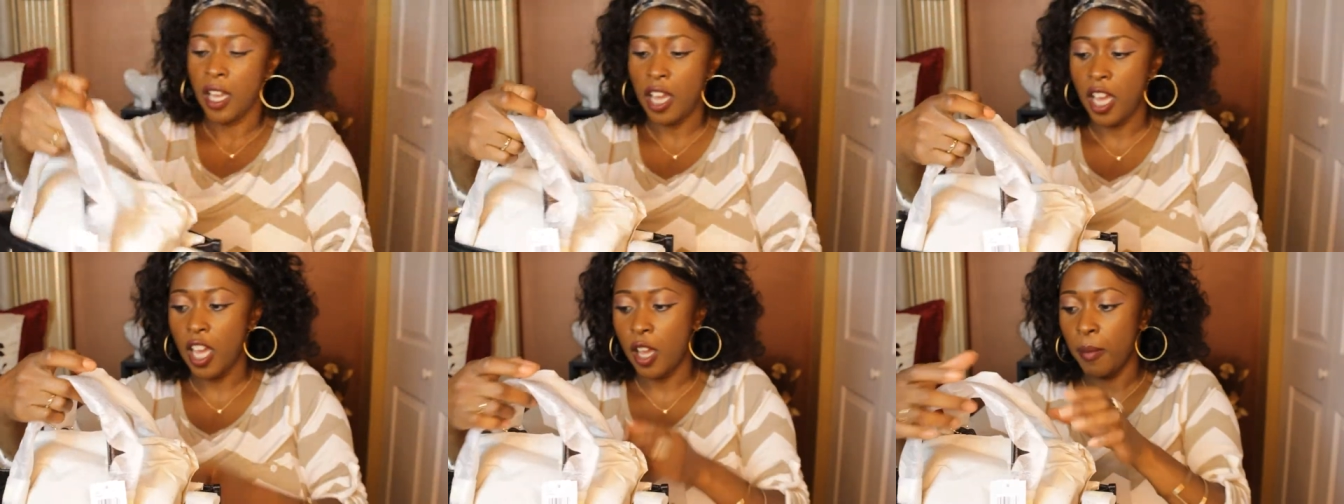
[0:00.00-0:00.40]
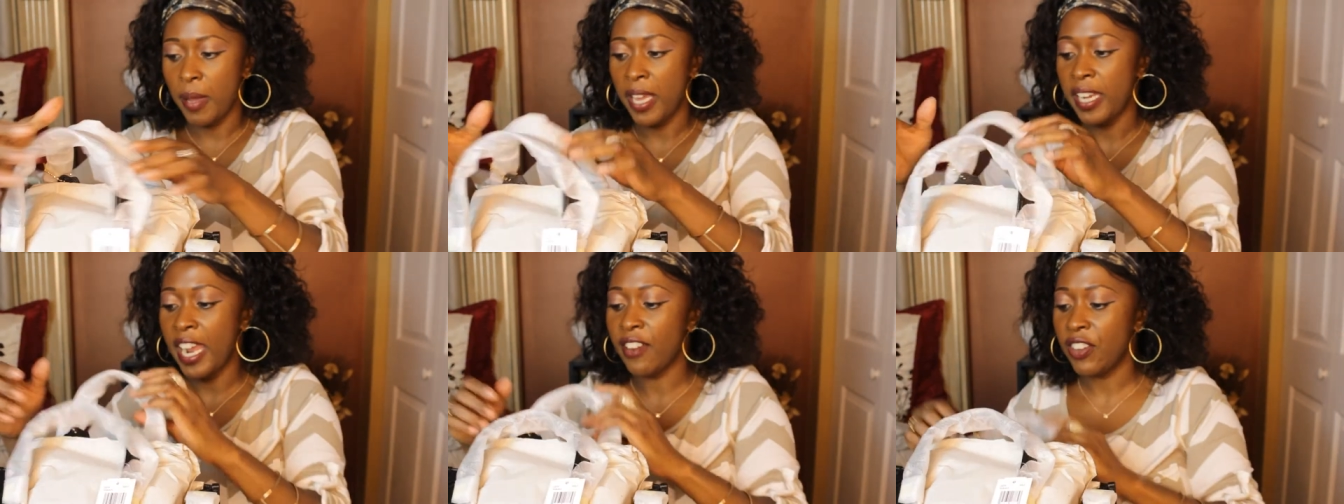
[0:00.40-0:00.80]
Um,
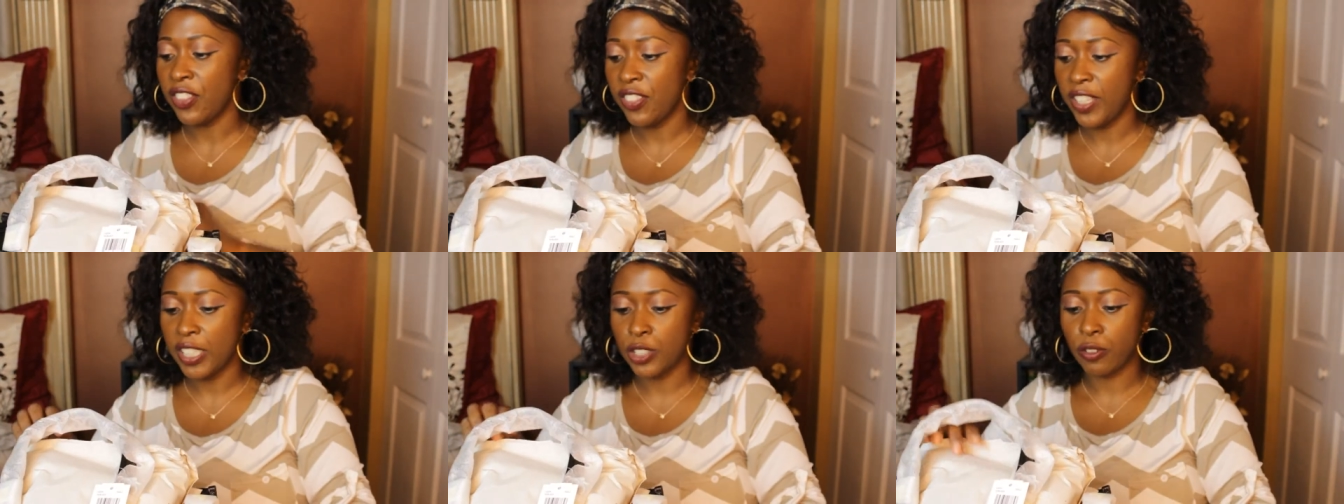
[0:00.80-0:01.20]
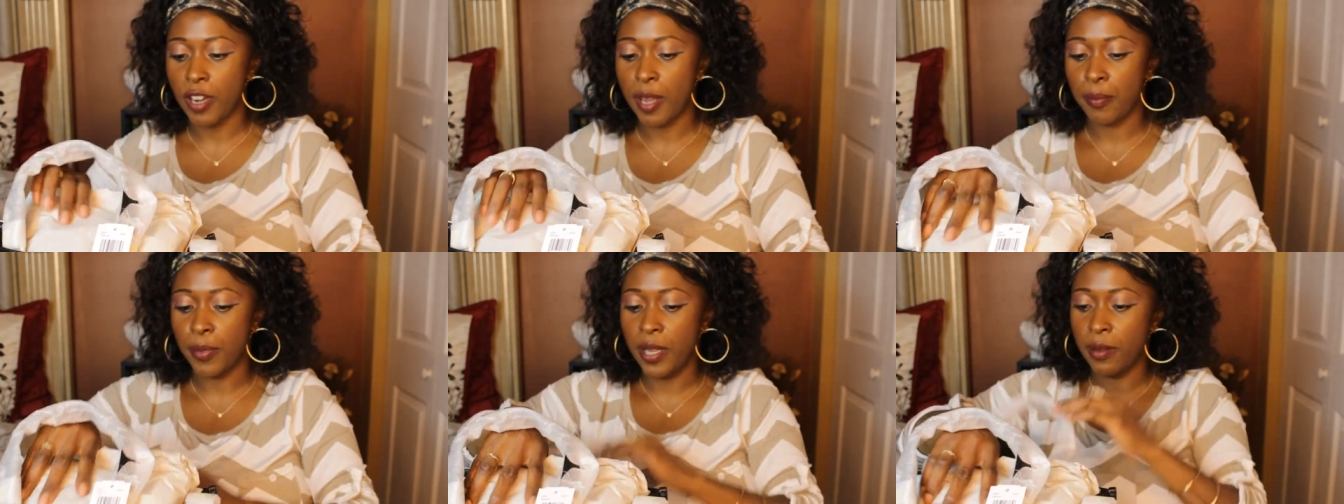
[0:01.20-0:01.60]
and everything's
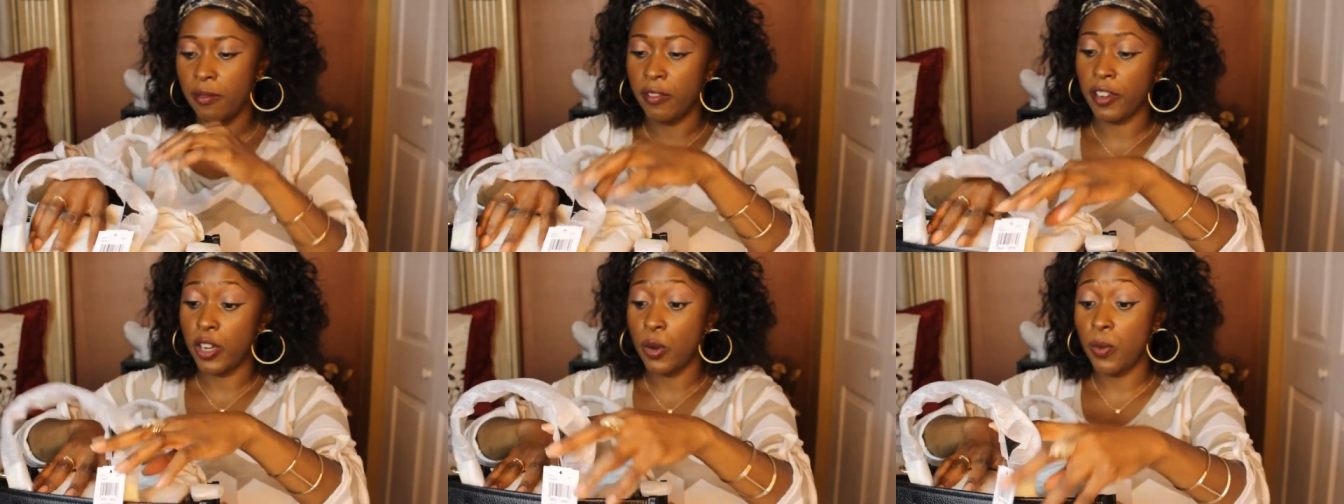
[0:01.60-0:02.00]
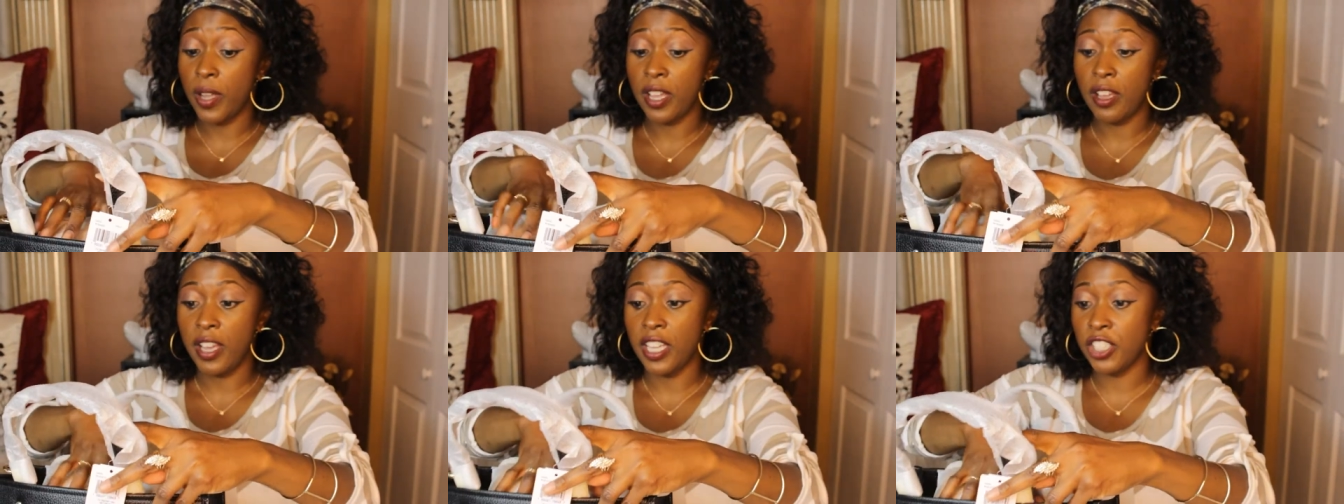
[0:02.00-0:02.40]
wrapped up very
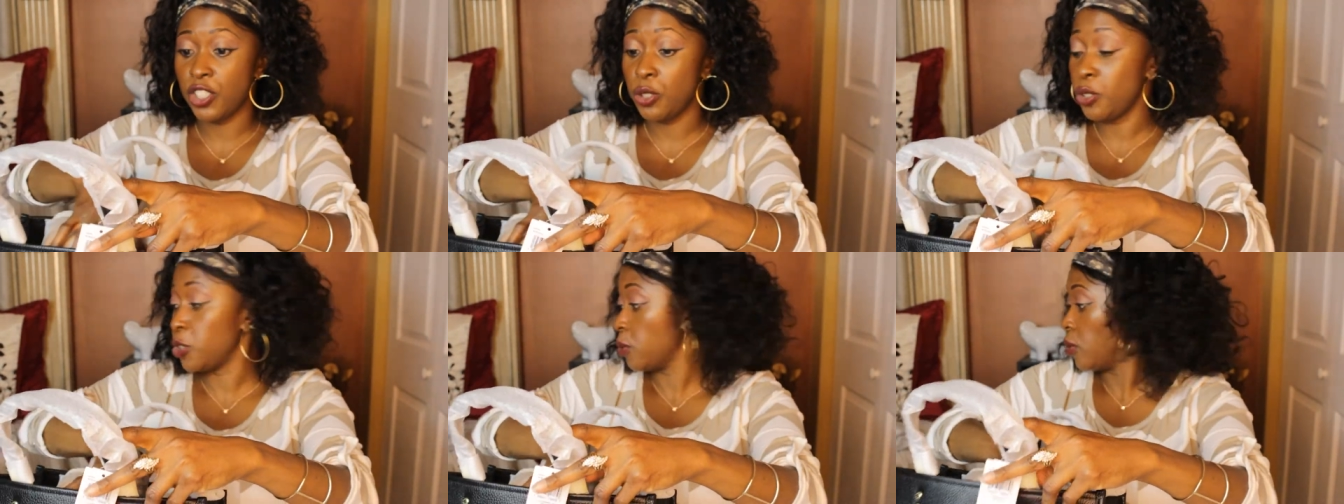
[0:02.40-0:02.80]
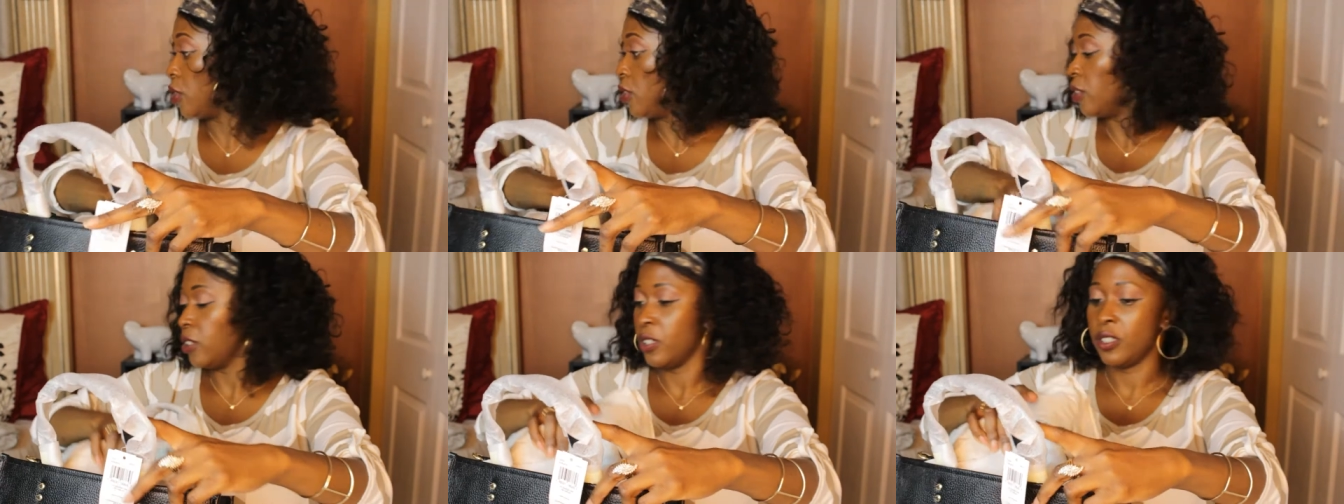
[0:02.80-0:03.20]
well, as usual.